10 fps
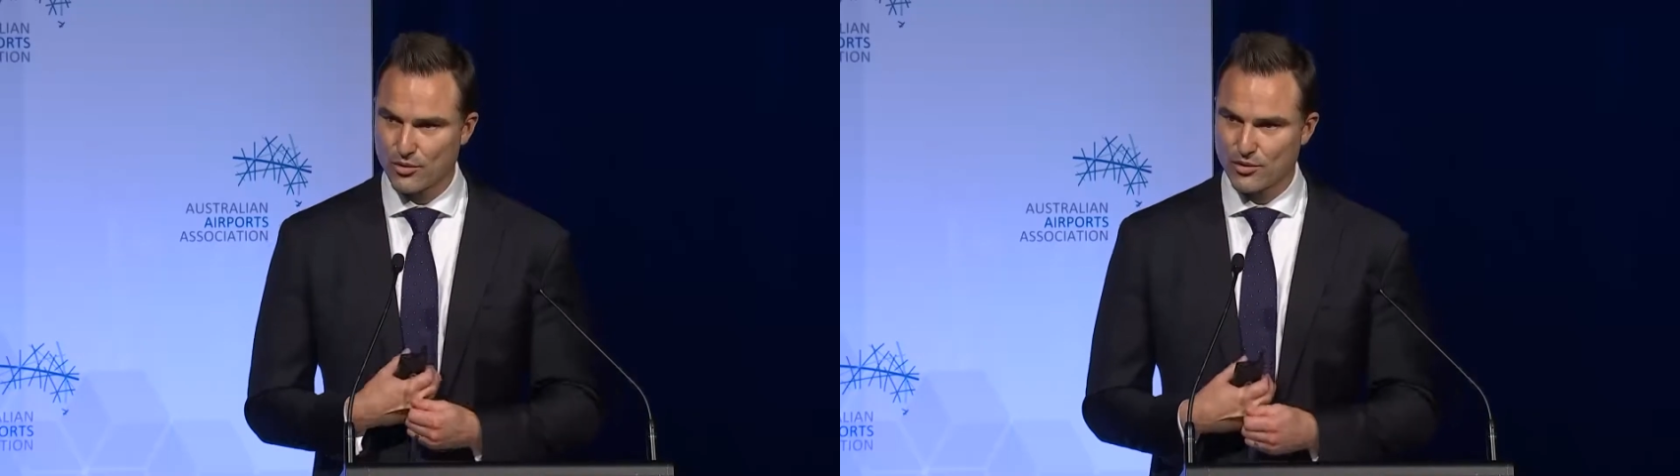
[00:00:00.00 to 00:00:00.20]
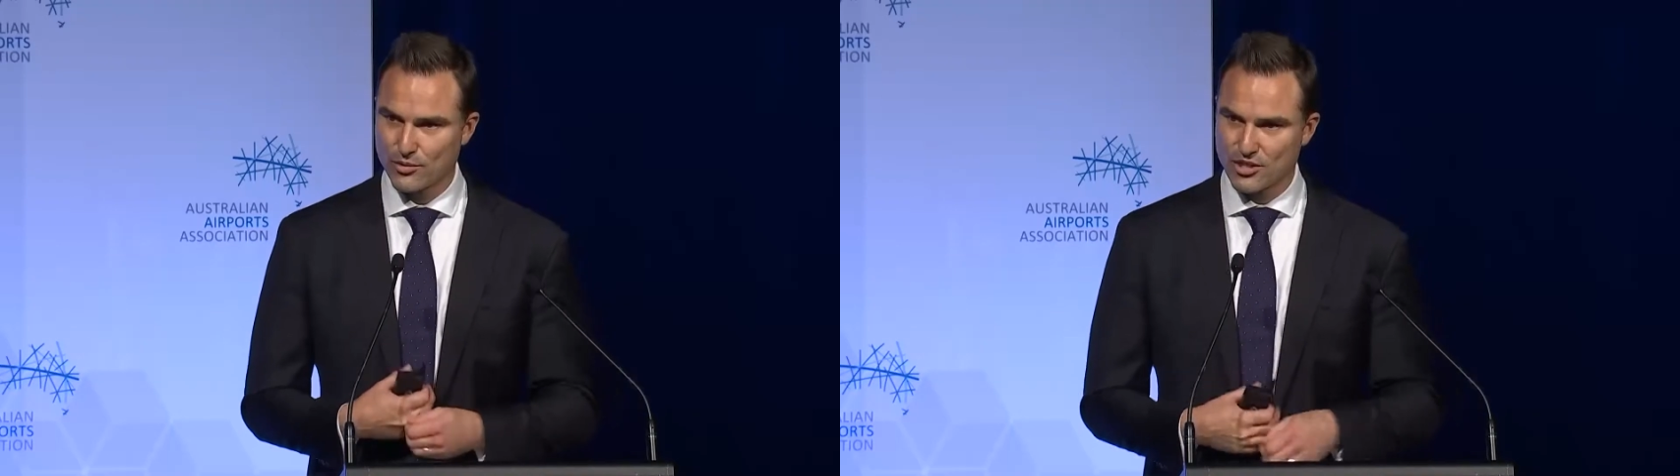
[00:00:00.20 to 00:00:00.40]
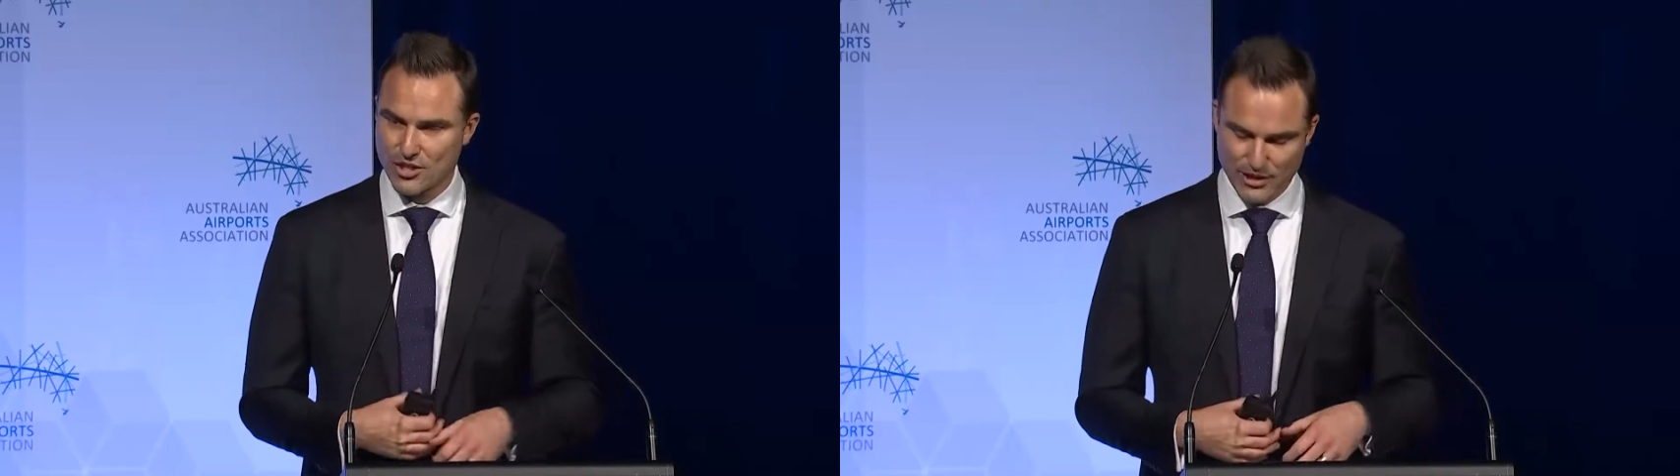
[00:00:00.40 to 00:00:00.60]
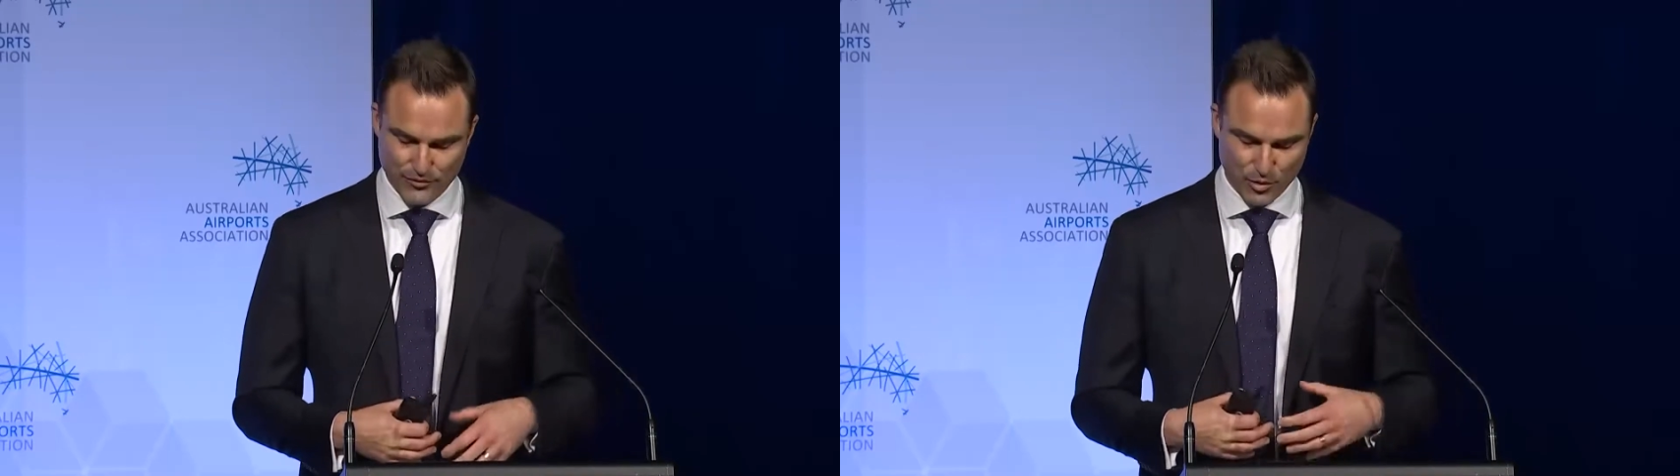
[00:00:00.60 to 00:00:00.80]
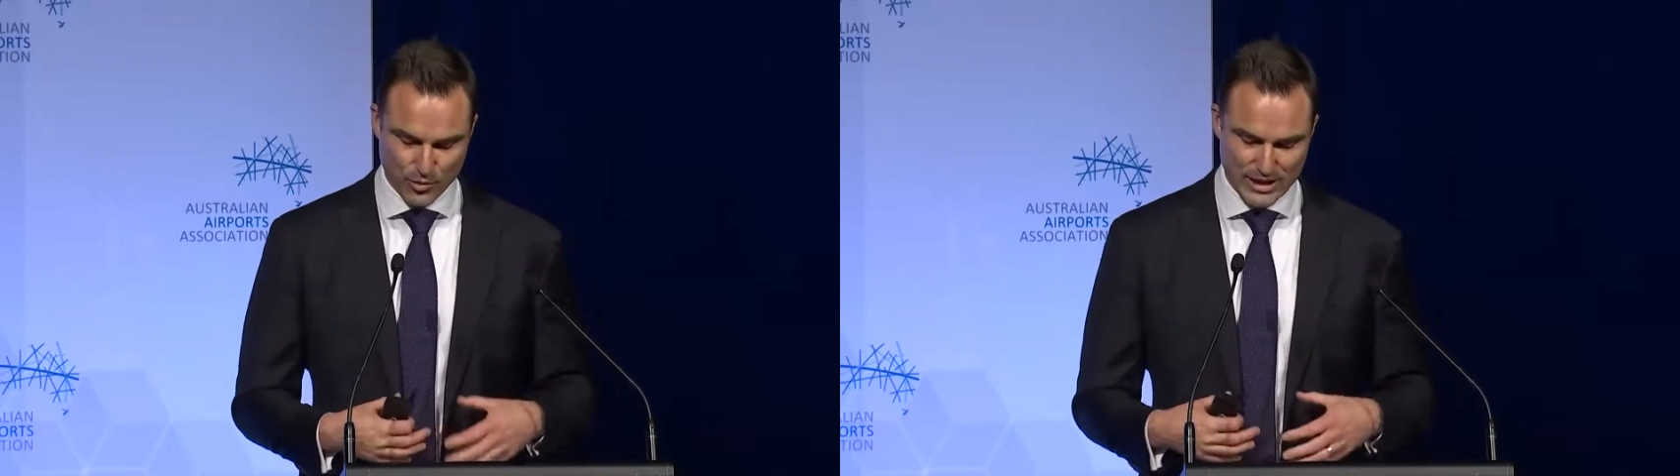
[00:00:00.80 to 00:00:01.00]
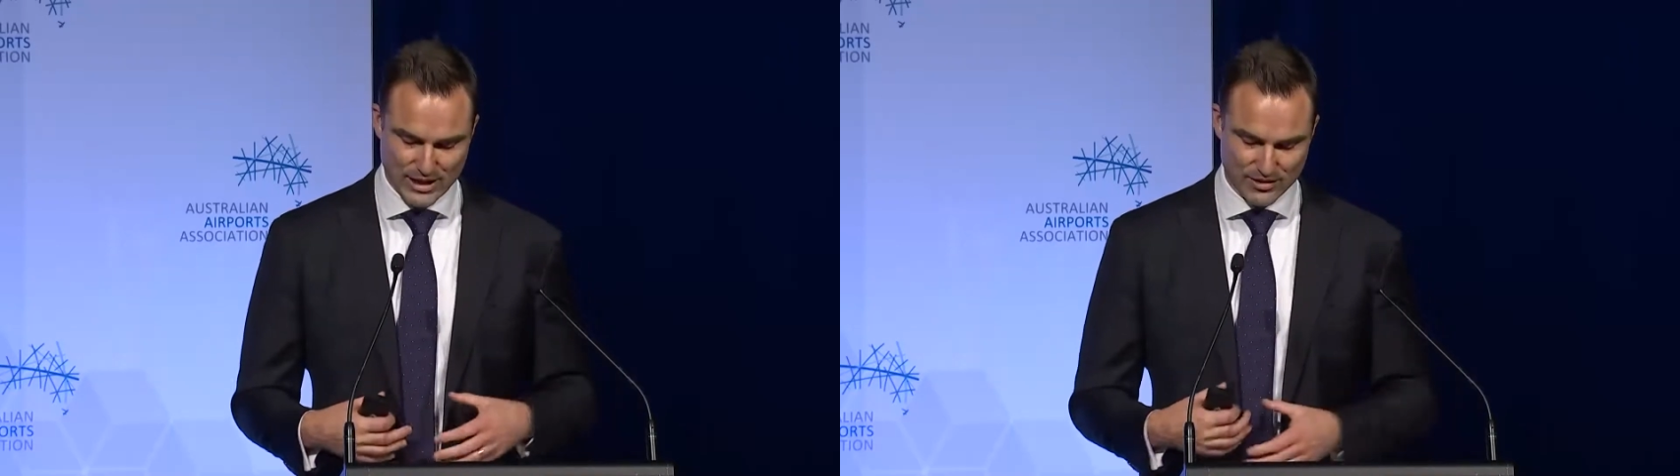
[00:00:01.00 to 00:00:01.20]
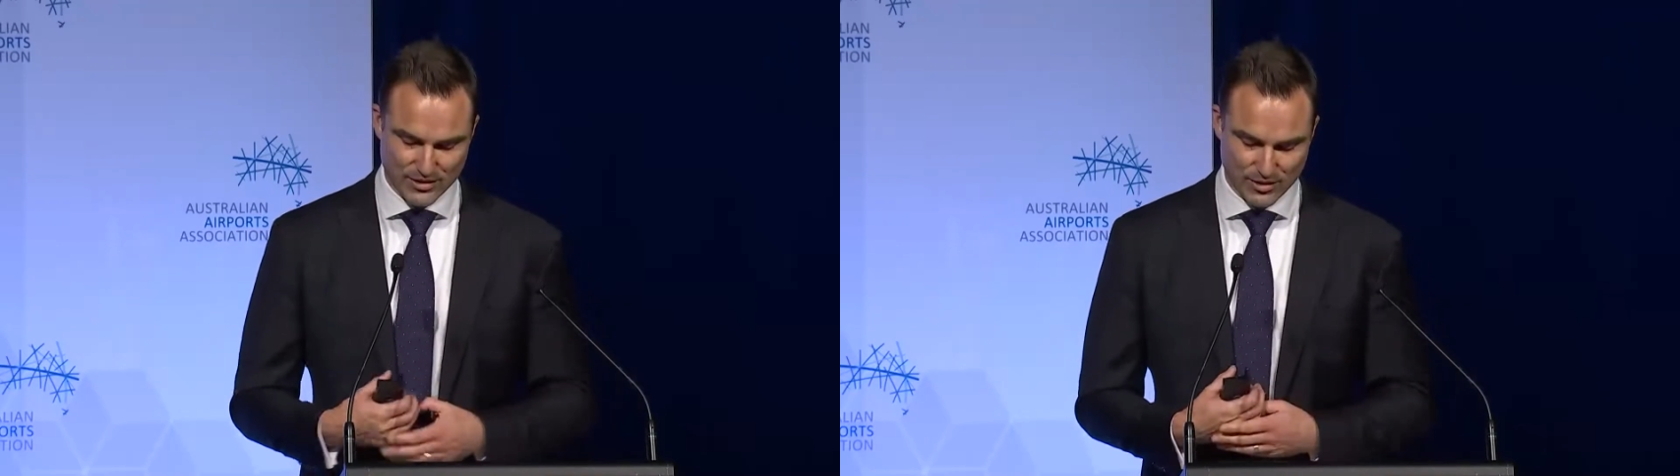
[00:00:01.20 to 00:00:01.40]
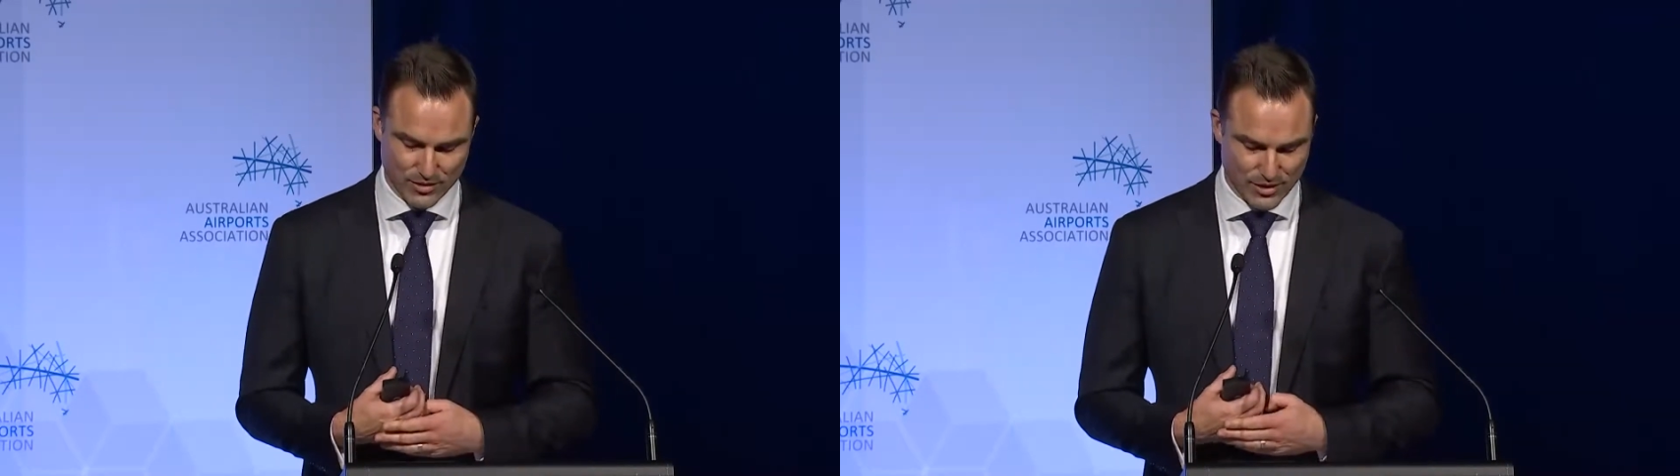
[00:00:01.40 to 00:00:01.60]
to achieve what we need to
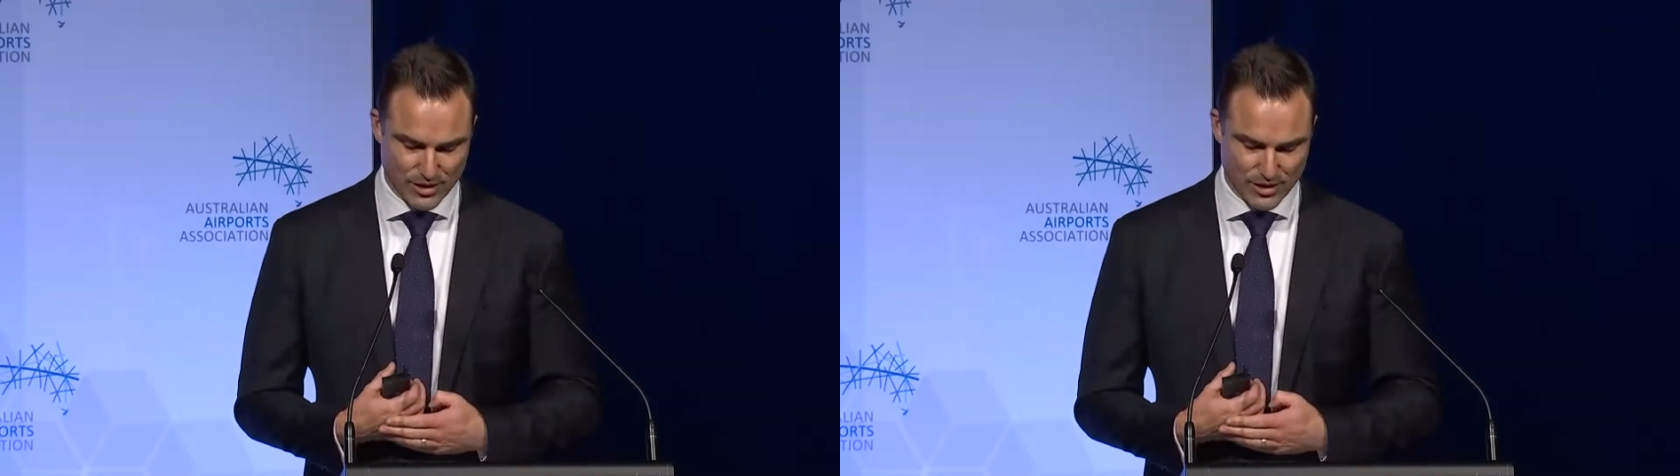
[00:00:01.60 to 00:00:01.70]
do,